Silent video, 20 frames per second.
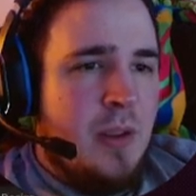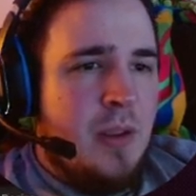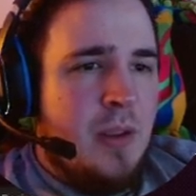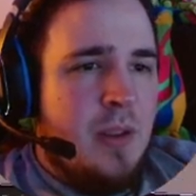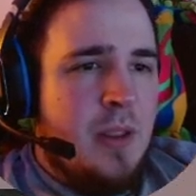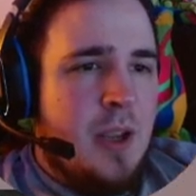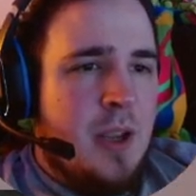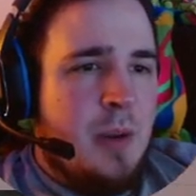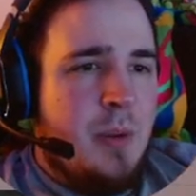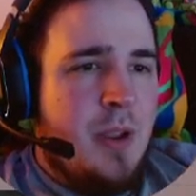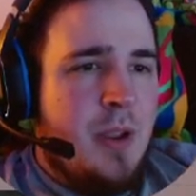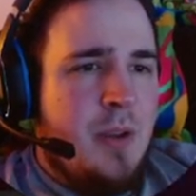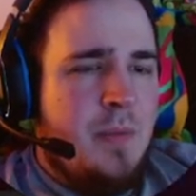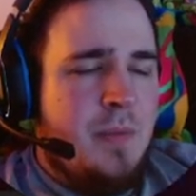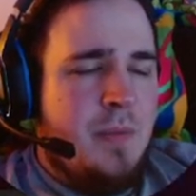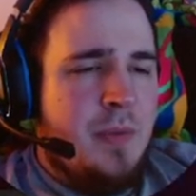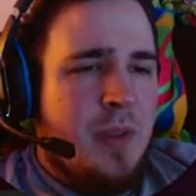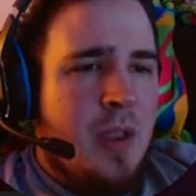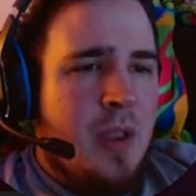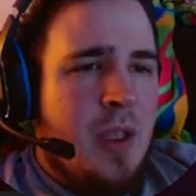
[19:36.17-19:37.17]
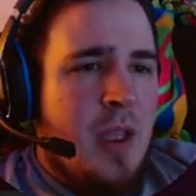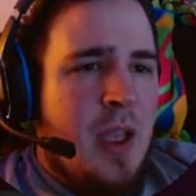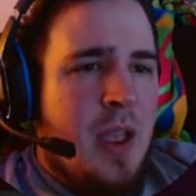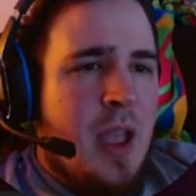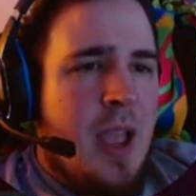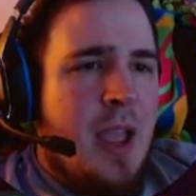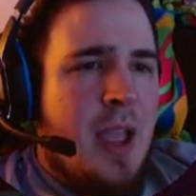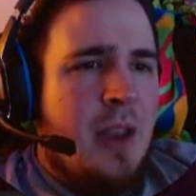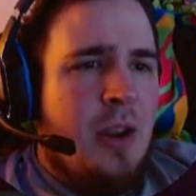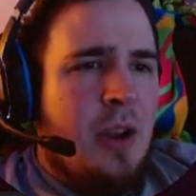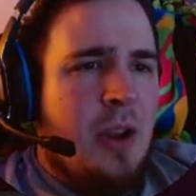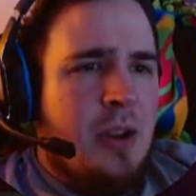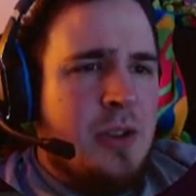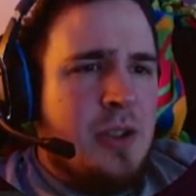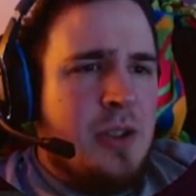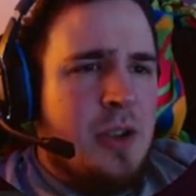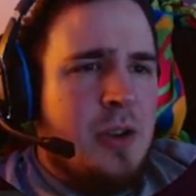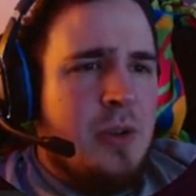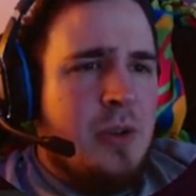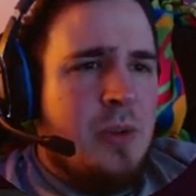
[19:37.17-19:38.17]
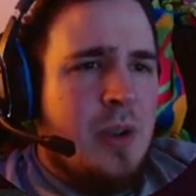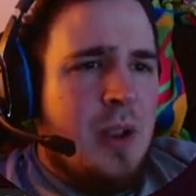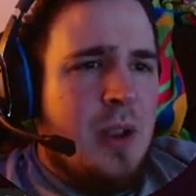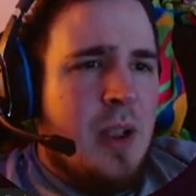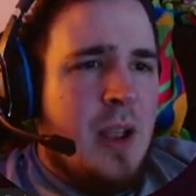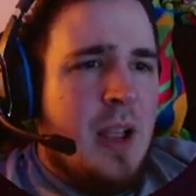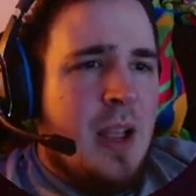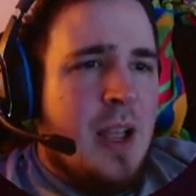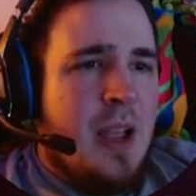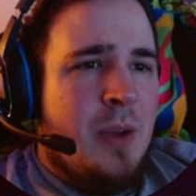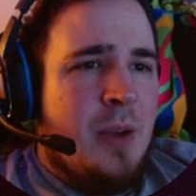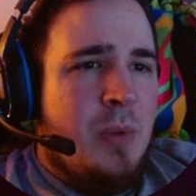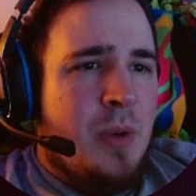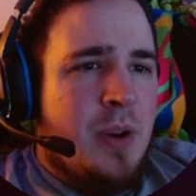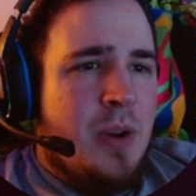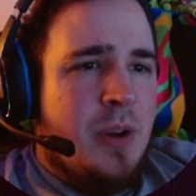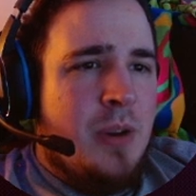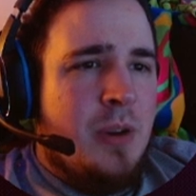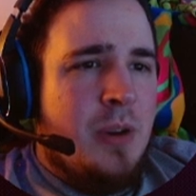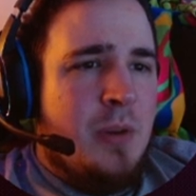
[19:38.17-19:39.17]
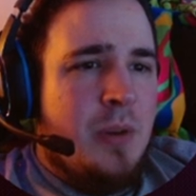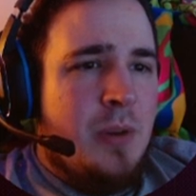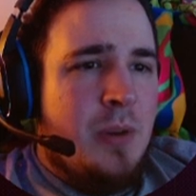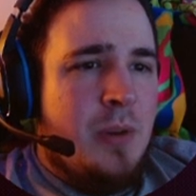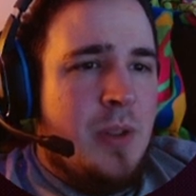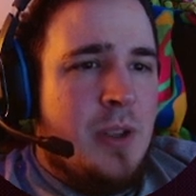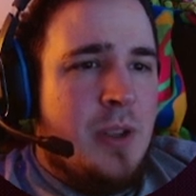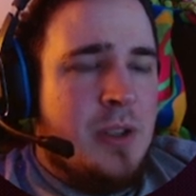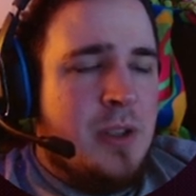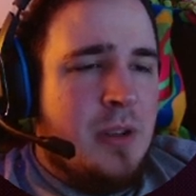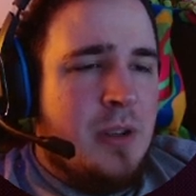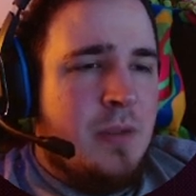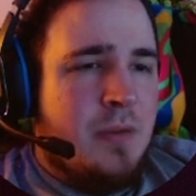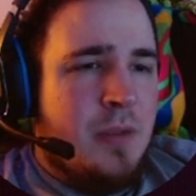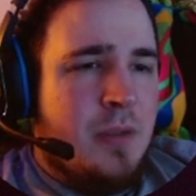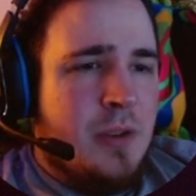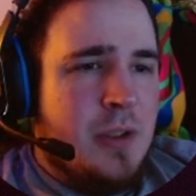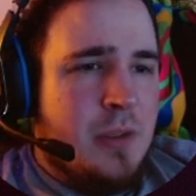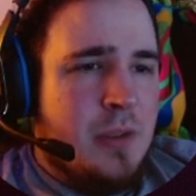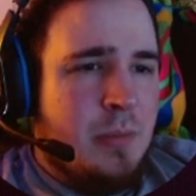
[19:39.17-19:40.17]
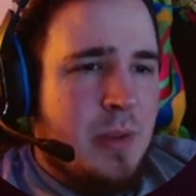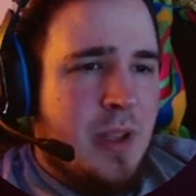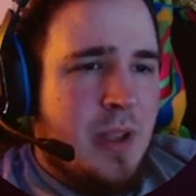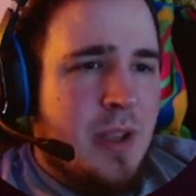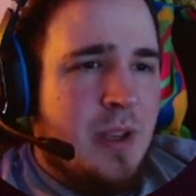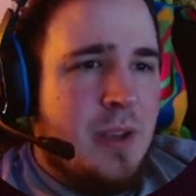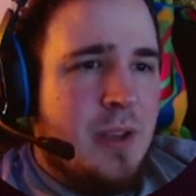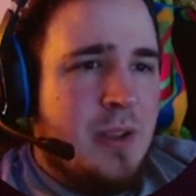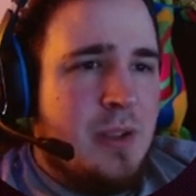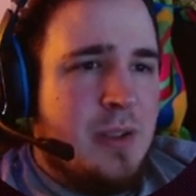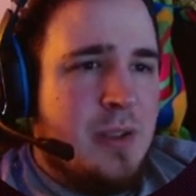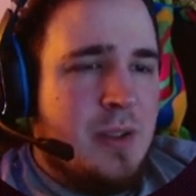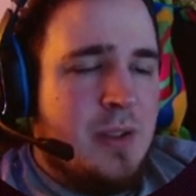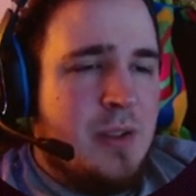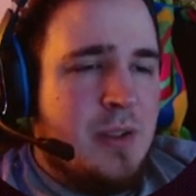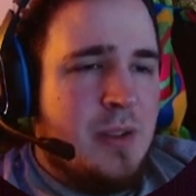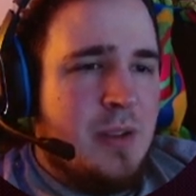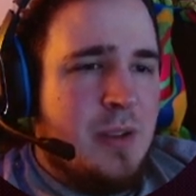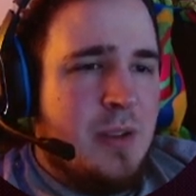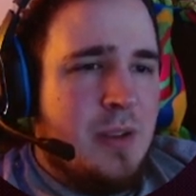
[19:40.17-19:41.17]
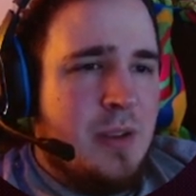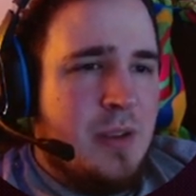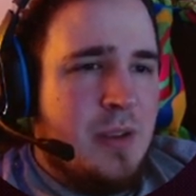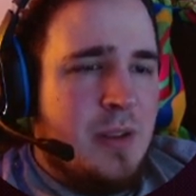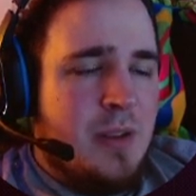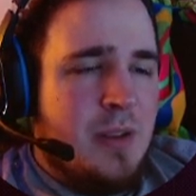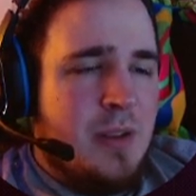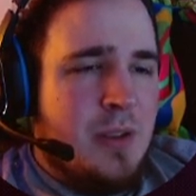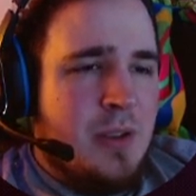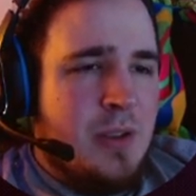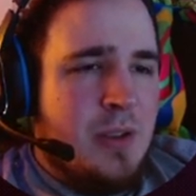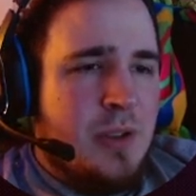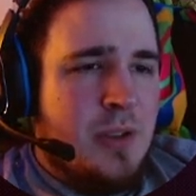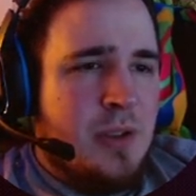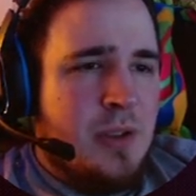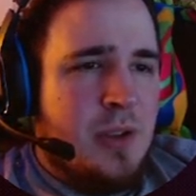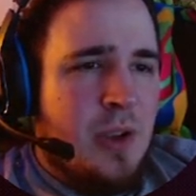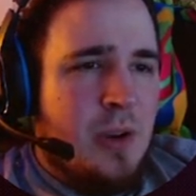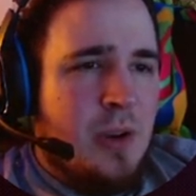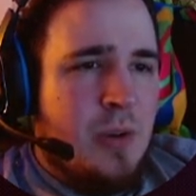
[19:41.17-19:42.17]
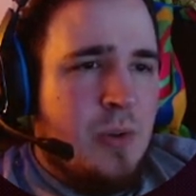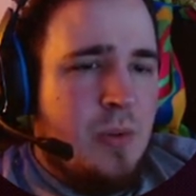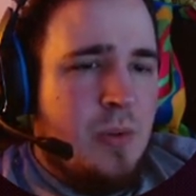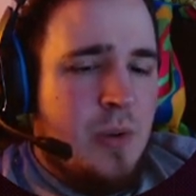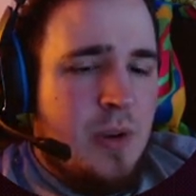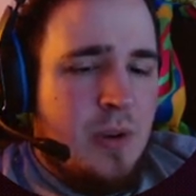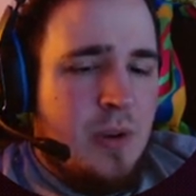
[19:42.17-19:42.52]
There we go. And also, I wanted to do this in the first place, so